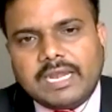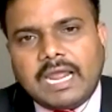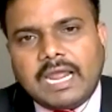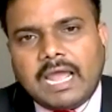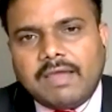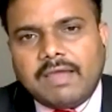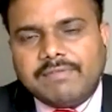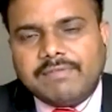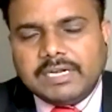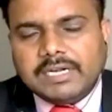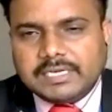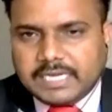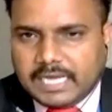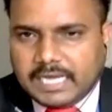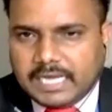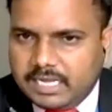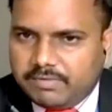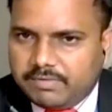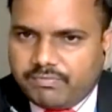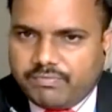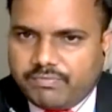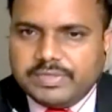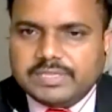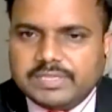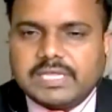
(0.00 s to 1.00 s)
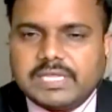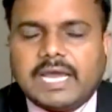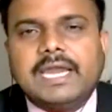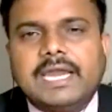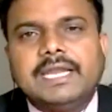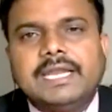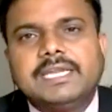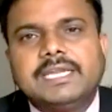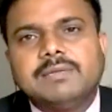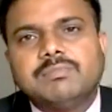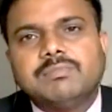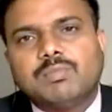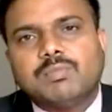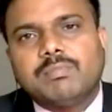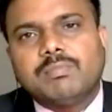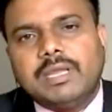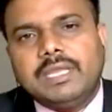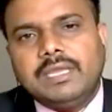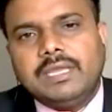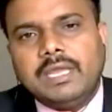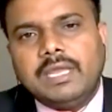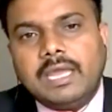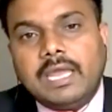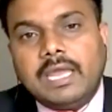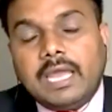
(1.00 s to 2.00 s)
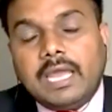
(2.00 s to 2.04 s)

having tie-up with IIT Mumbai,